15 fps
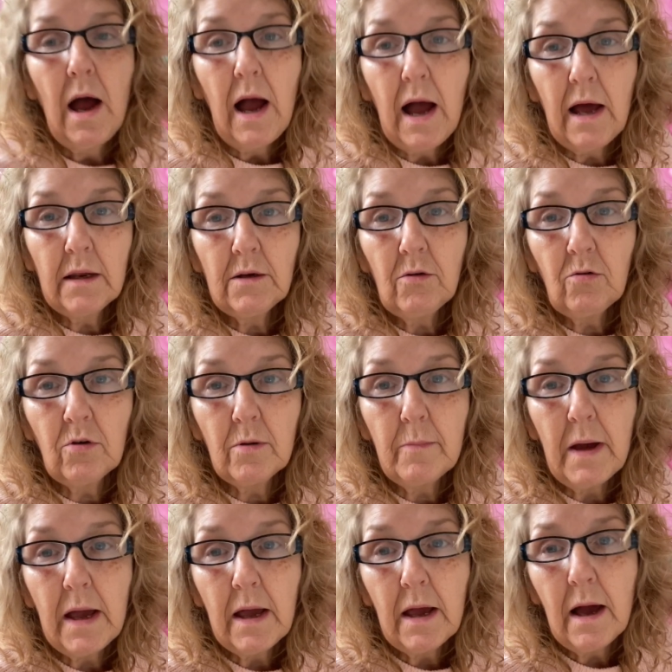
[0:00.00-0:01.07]
and look at
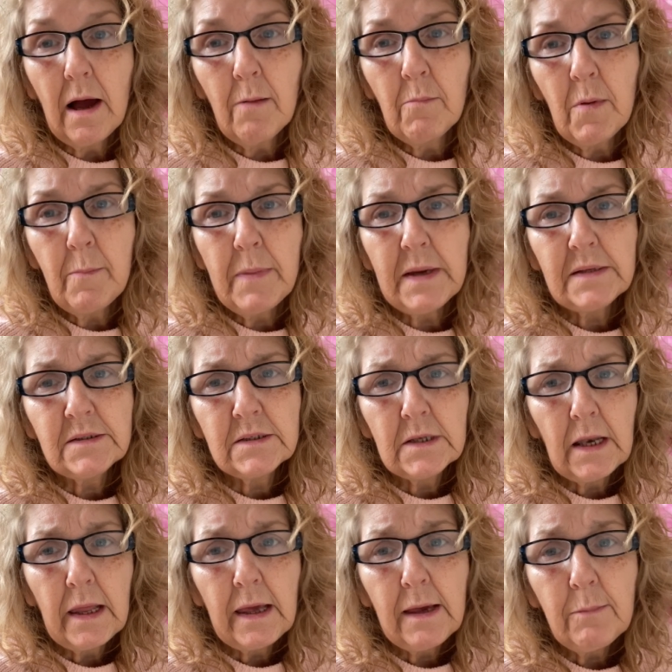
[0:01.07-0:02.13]
me, I'm a bit
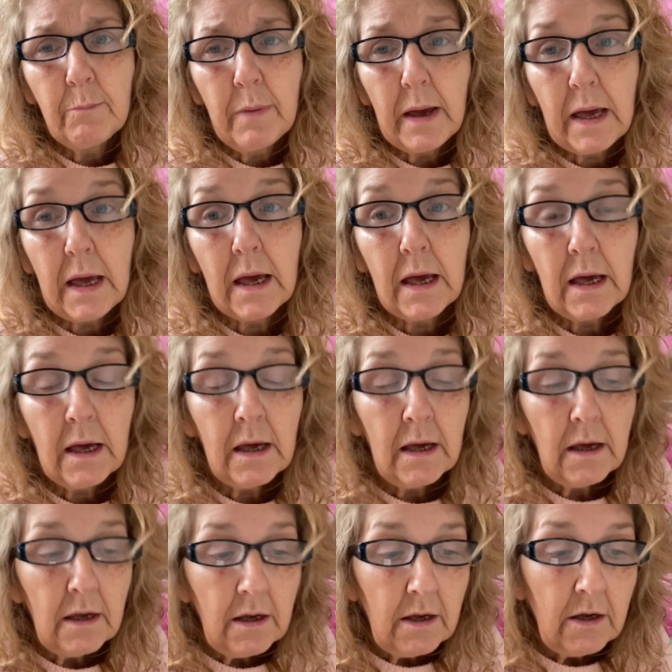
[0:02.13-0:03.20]
sleepy,
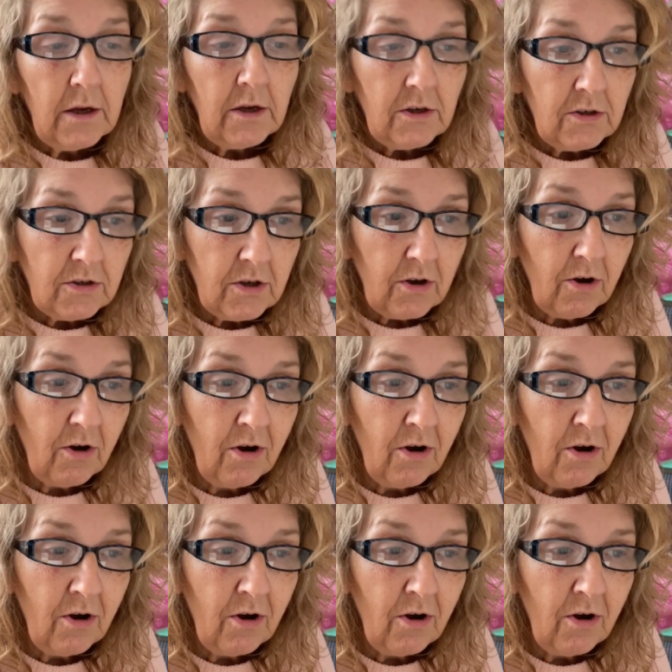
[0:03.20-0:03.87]
so